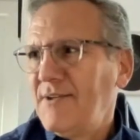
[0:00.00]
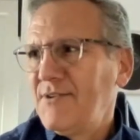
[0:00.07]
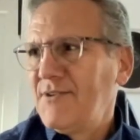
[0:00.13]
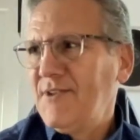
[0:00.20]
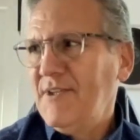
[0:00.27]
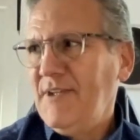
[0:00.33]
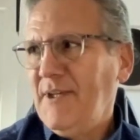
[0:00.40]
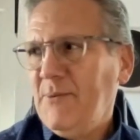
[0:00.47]

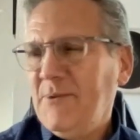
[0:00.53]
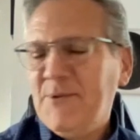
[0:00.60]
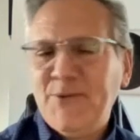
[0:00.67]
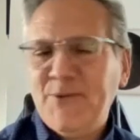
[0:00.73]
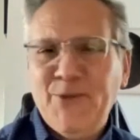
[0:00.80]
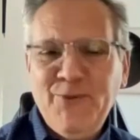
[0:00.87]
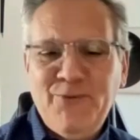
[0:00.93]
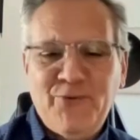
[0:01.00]
So that was
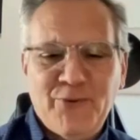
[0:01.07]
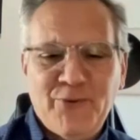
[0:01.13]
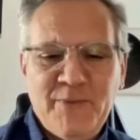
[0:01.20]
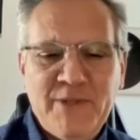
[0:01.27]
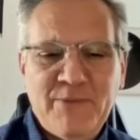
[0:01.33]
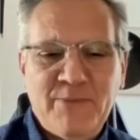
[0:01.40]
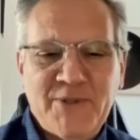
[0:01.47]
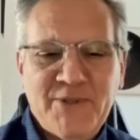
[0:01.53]
good for
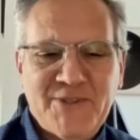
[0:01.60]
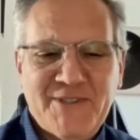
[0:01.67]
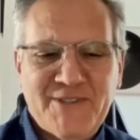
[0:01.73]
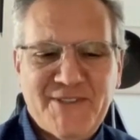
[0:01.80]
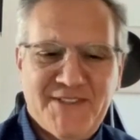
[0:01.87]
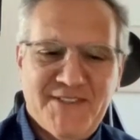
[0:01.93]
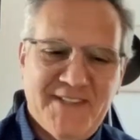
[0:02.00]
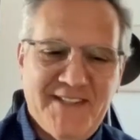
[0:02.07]
me
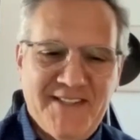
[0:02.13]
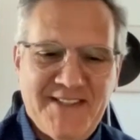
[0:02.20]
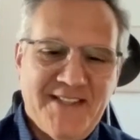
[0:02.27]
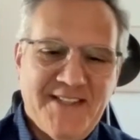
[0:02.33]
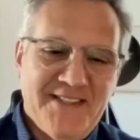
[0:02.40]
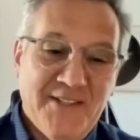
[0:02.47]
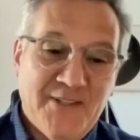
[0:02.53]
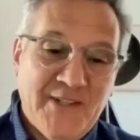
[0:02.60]
because
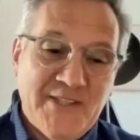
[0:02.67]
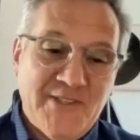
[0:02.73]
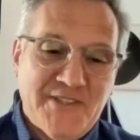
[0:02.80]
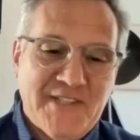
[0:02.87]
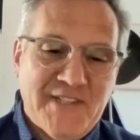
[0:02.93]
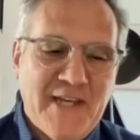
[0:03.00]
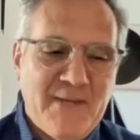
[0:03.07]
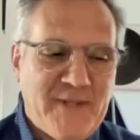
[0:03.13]
I
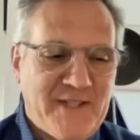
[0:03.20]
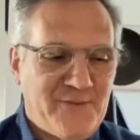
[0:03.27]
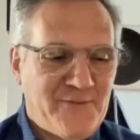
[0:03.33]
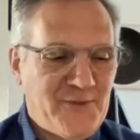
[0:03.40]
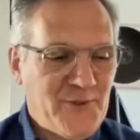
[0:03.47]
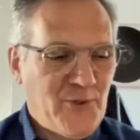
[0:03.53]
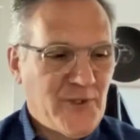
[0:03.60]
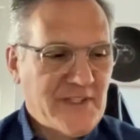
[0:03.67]
just came out of
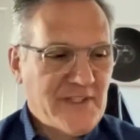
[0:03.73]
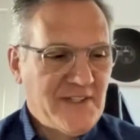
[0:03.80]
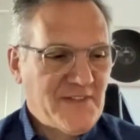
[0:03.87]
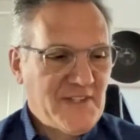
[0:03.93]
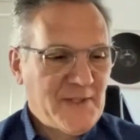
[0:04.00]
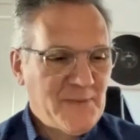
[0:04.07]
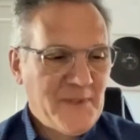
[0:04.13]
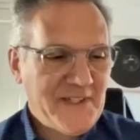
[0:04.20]
New York. I
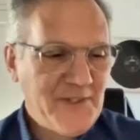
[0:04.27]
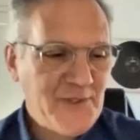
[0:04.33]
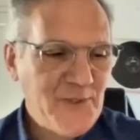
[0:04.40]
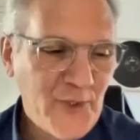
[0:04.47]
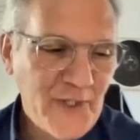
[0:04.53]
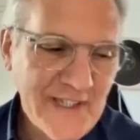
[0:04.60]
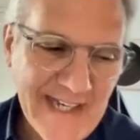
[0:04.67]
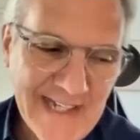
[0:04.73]
think my New
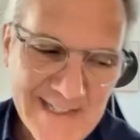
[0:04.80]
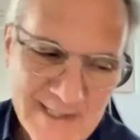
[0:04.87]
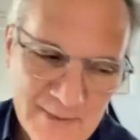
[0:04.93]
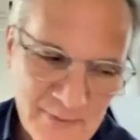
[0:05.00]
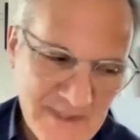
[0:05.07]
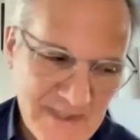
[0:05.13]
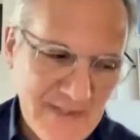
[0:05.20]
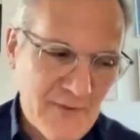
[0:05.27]
York accent
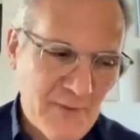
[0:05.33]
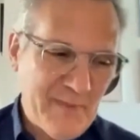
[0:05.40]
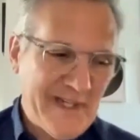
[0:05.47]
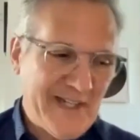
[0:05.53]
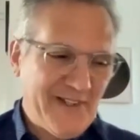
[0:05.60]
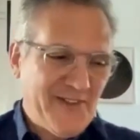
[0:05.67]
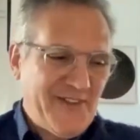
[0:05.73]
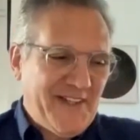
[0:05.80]
was even
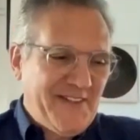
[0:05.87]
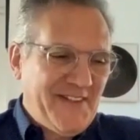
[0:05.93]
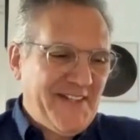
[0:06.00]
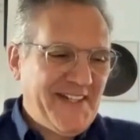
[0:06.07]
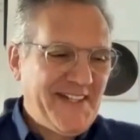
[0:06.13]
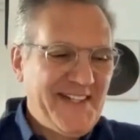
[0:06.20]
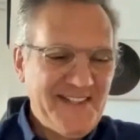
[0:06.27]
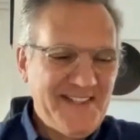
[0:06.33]
bigger then
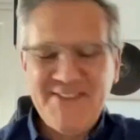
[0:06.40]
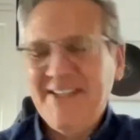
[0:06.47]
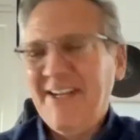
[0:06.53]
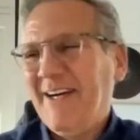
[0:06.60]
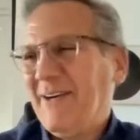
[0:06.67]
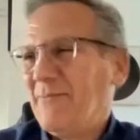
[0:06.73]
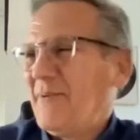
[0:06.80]
than it is now.